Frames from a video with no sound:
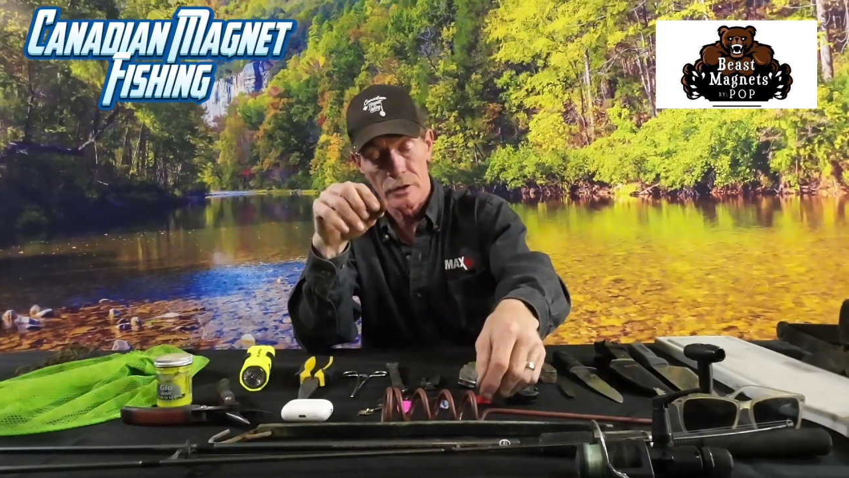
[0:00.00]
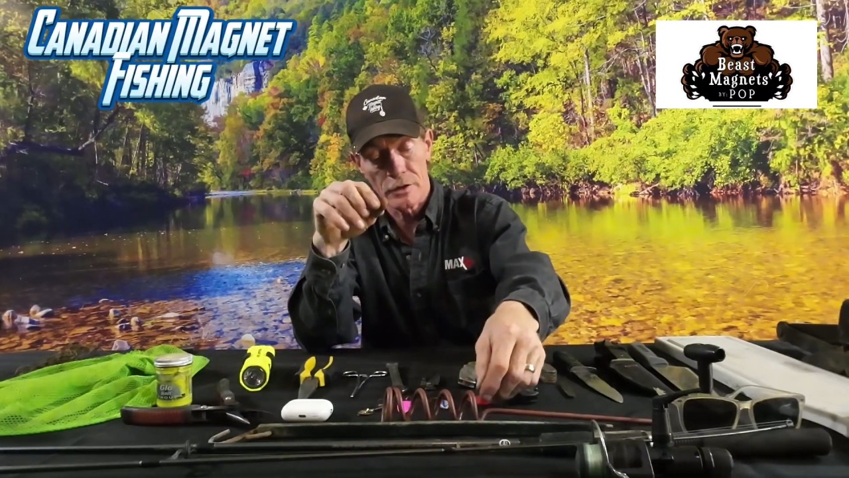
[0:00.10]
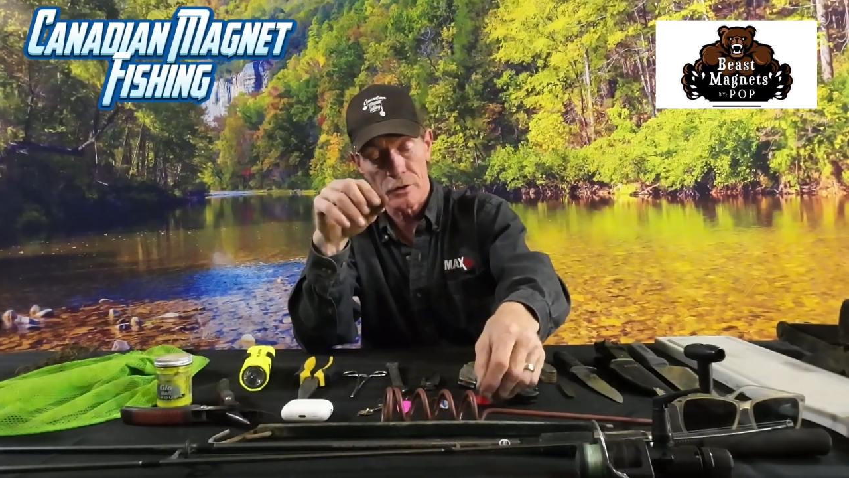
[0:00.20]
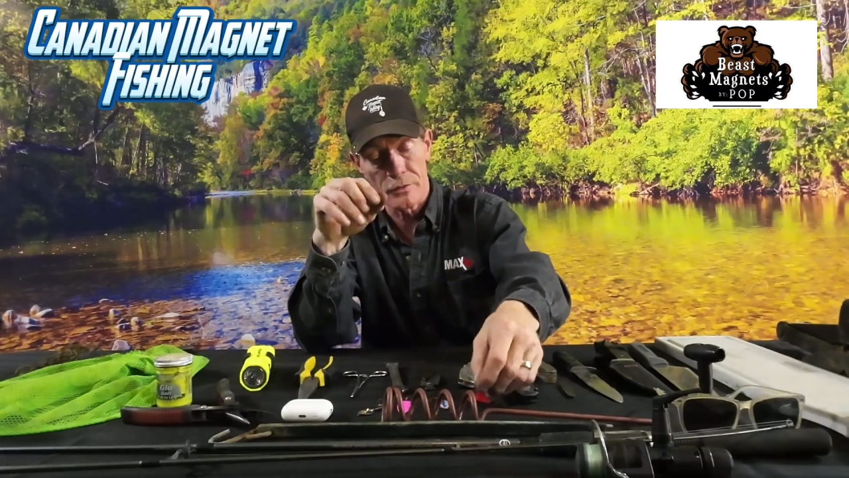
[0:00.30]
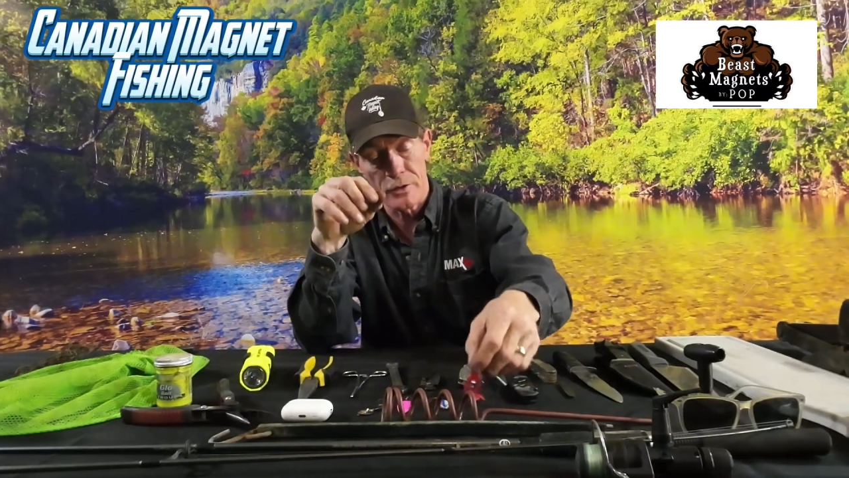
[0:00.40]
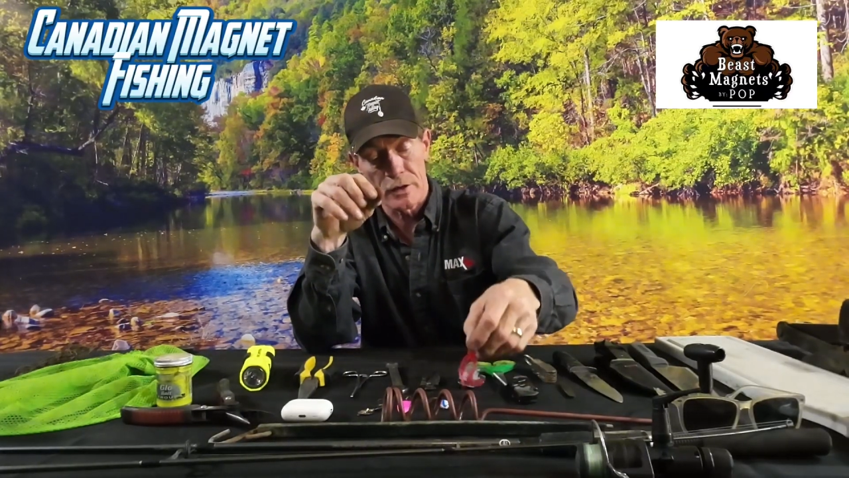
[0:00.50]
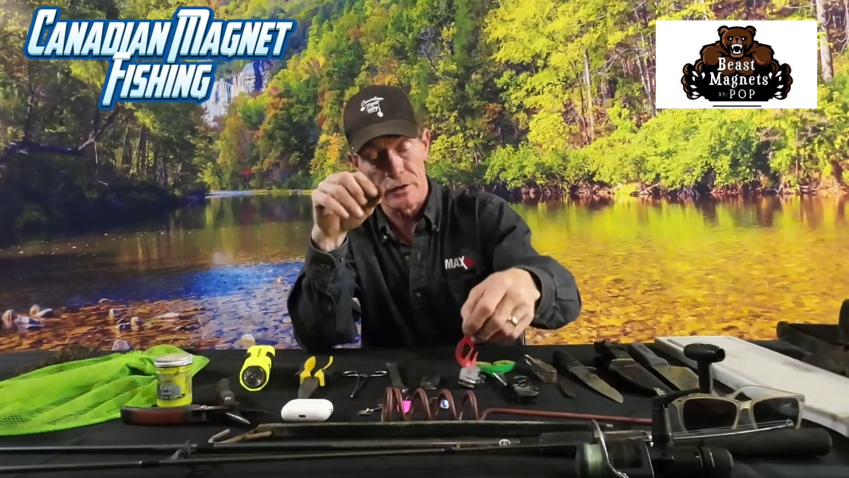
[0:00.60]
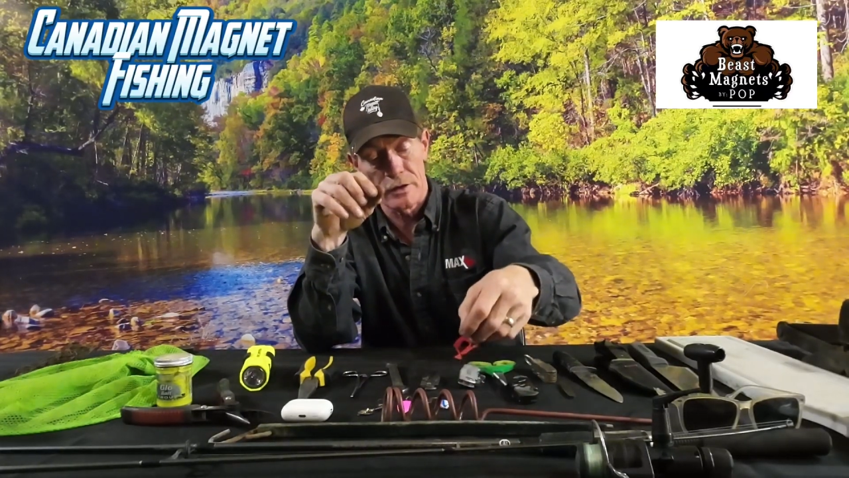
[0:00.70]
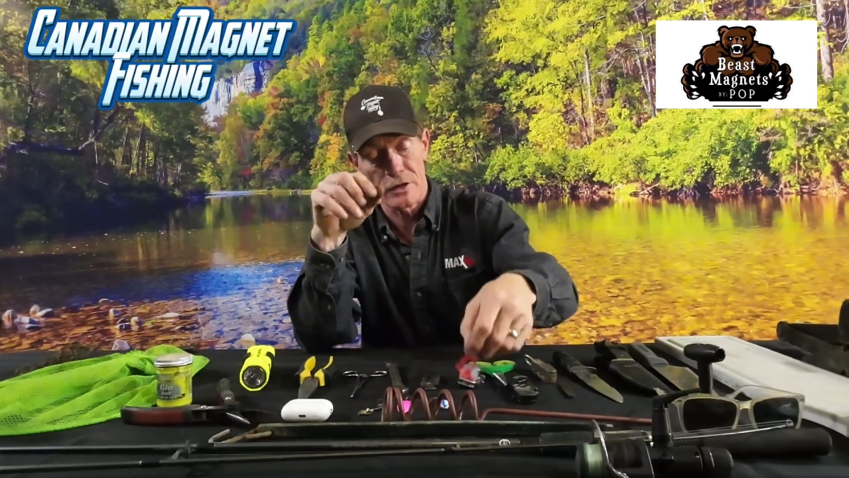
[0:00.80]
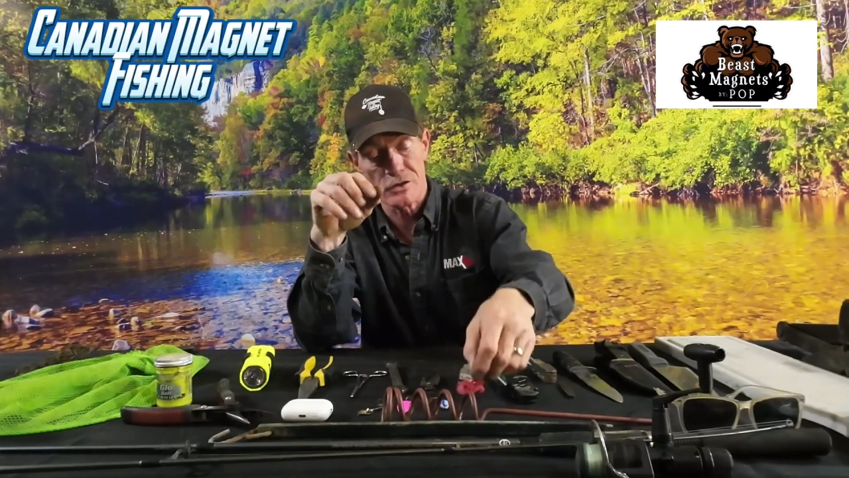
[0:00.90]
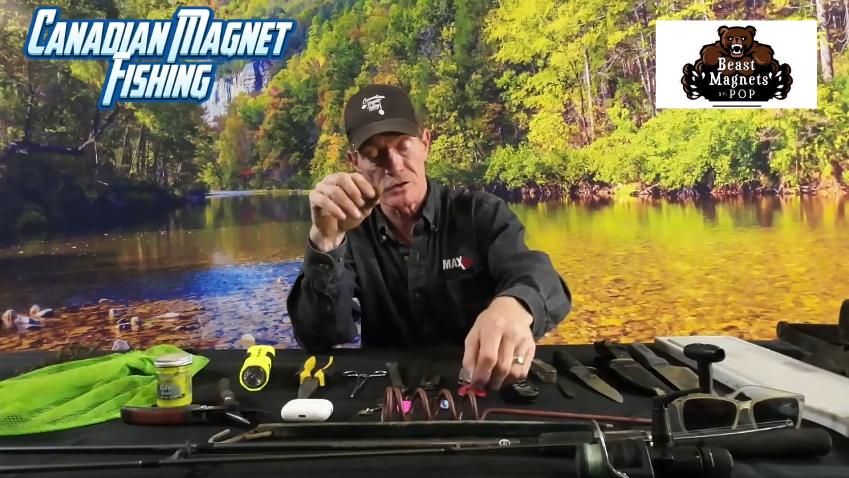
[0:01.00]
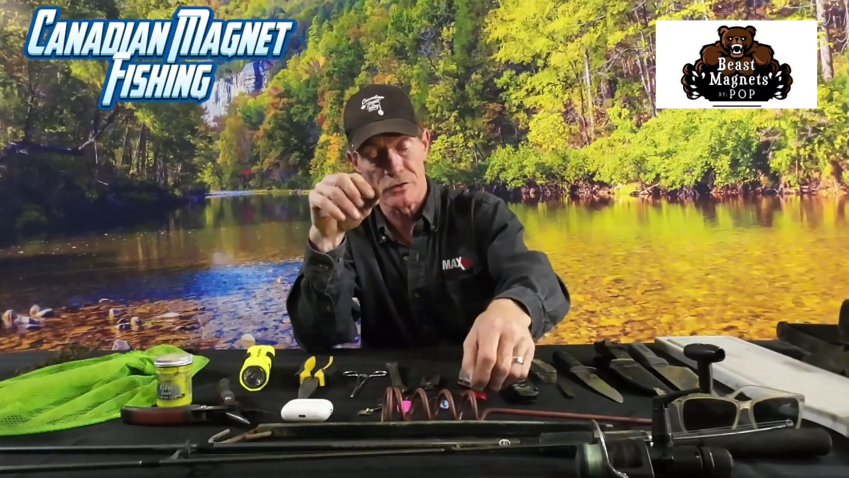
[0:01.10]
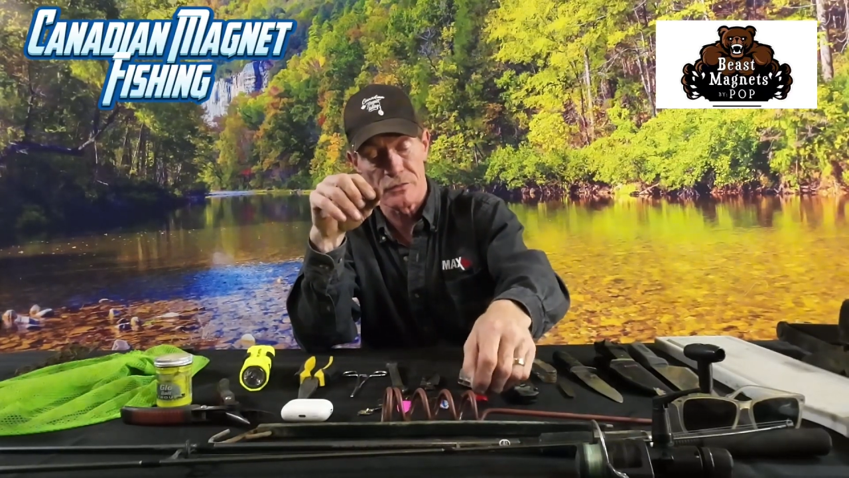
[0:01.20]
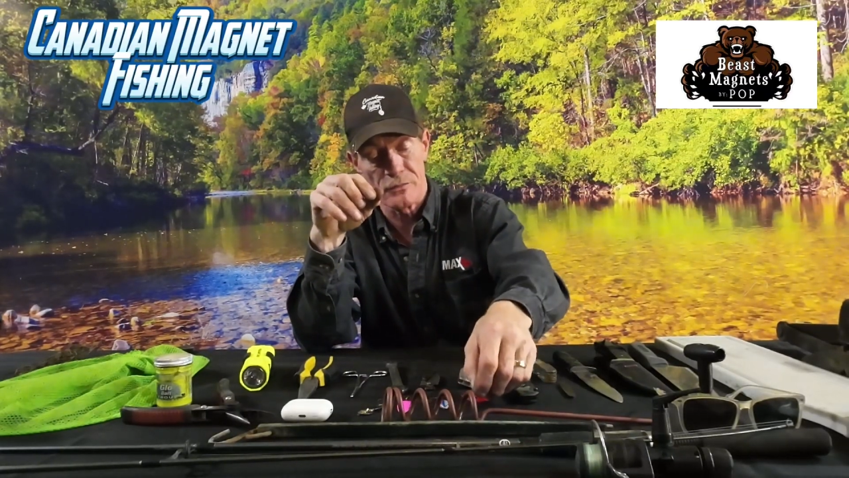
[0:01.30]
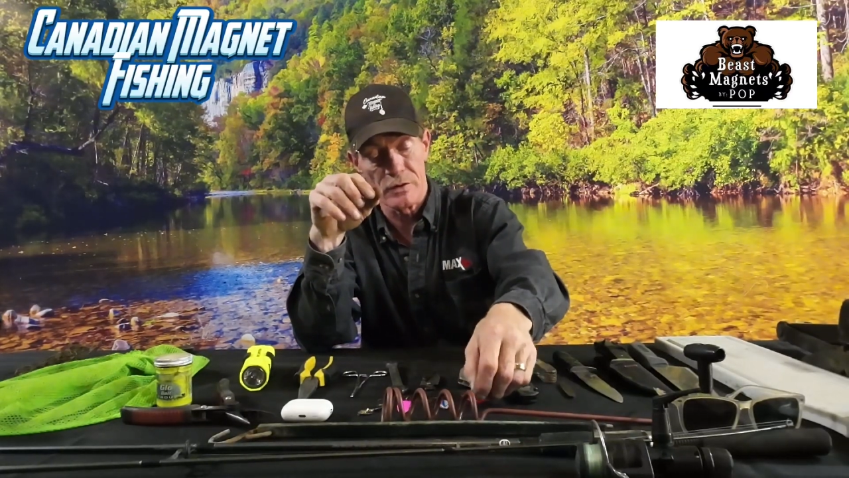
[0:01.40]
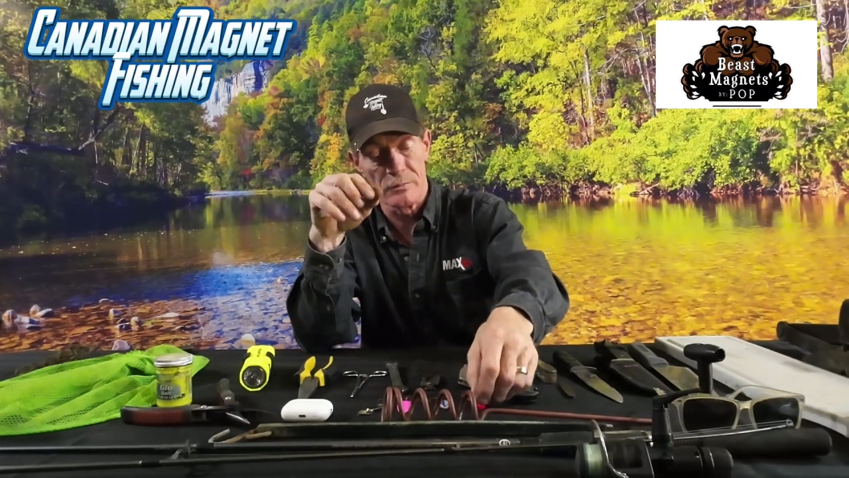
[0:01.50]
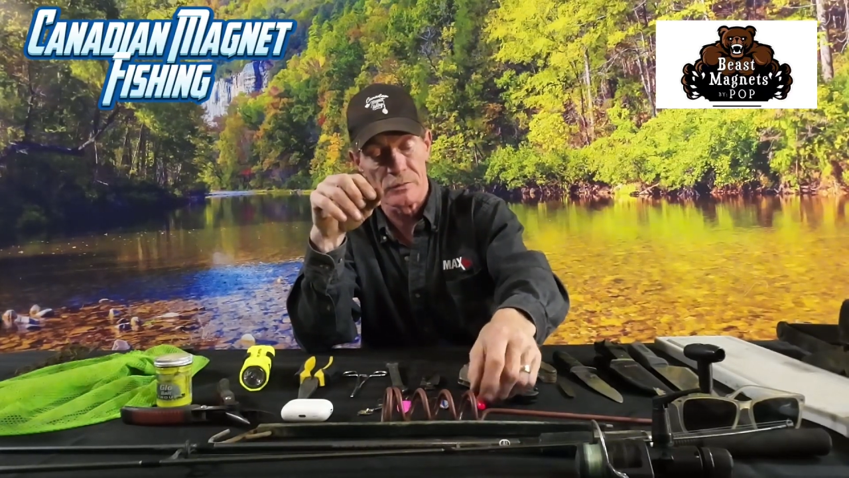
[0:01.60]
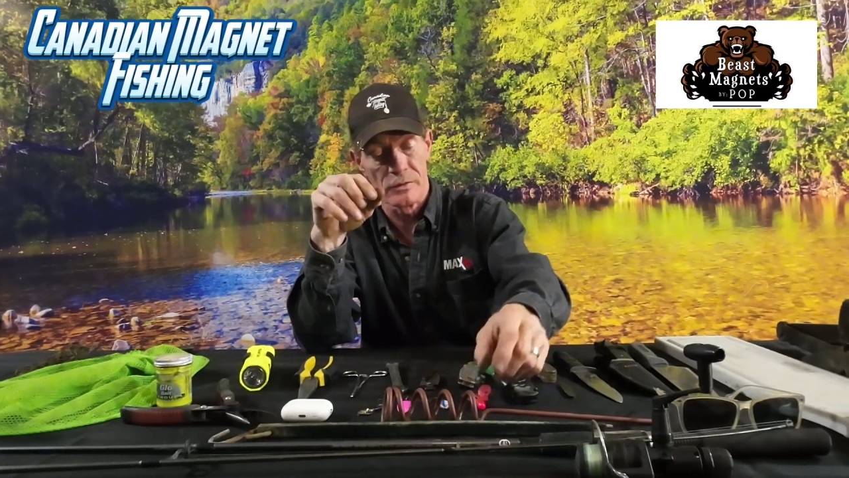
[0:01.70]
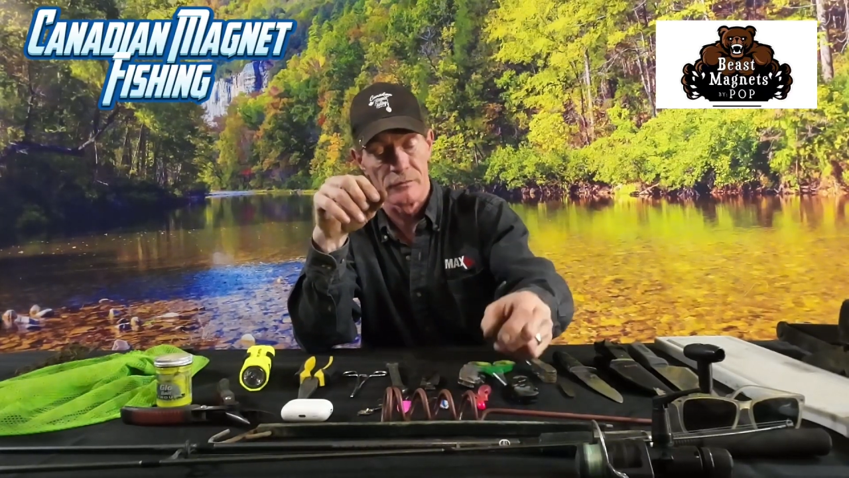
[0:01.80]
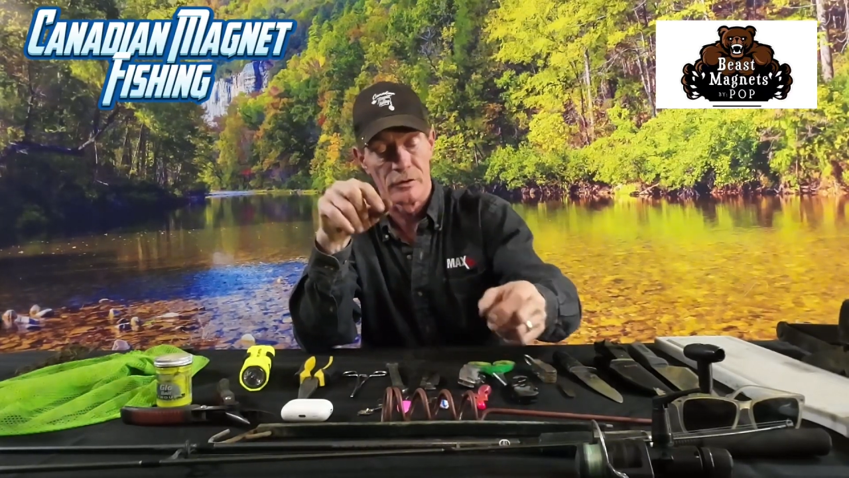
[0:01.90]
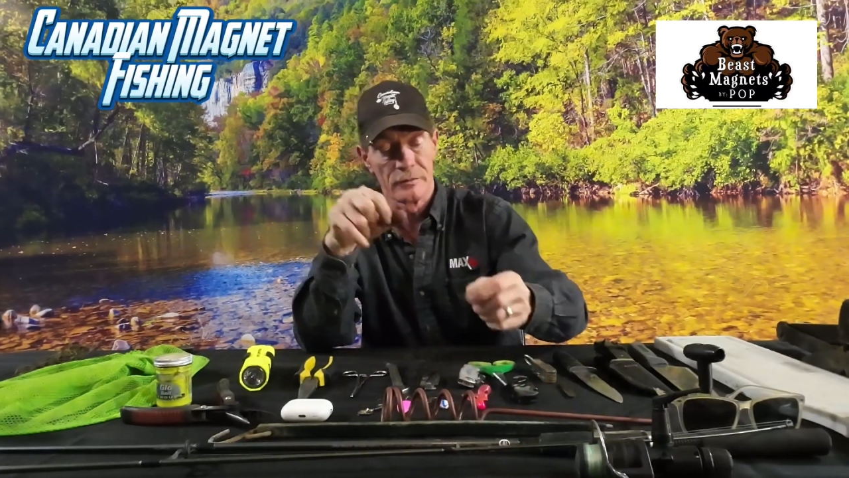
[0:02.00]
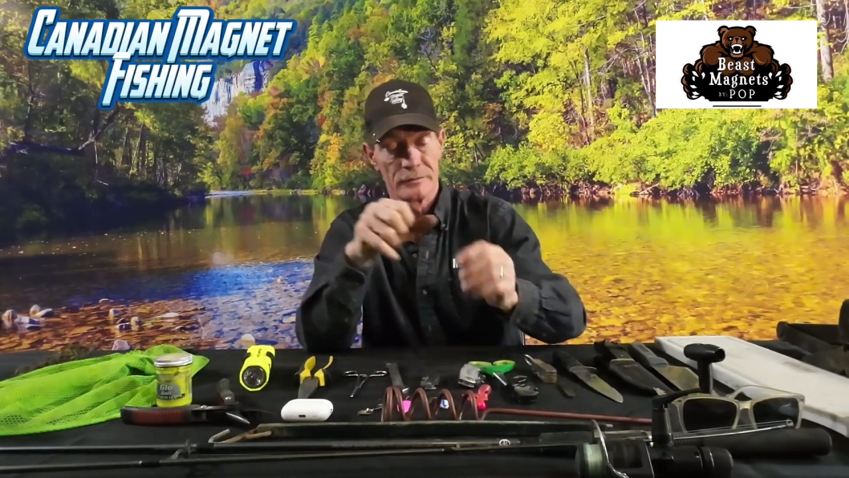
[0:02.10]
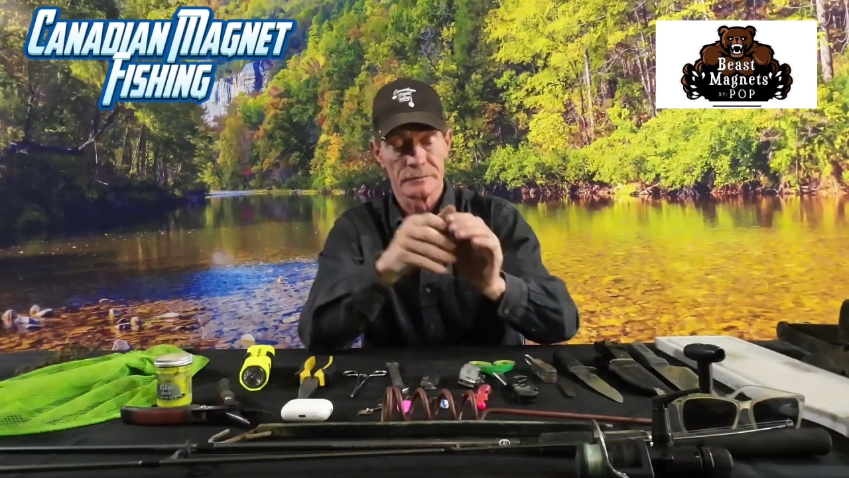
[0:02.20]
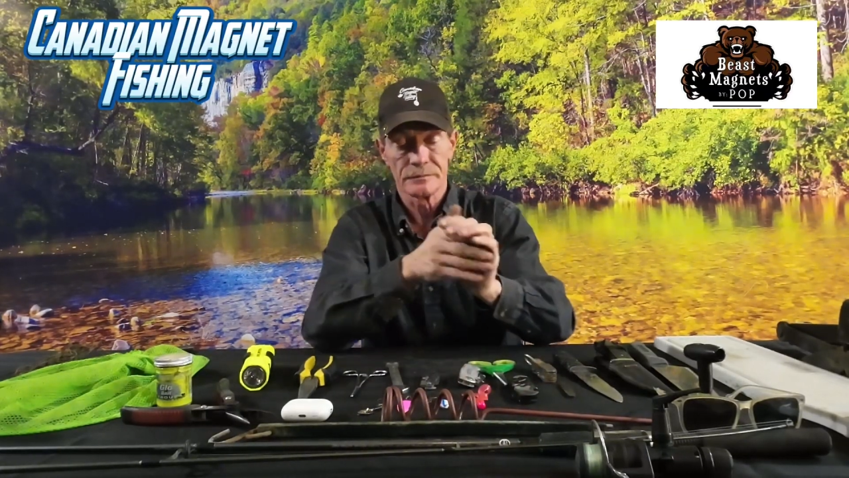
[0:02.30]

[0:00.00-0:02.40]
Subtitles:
I caught that actually out of the Freeman River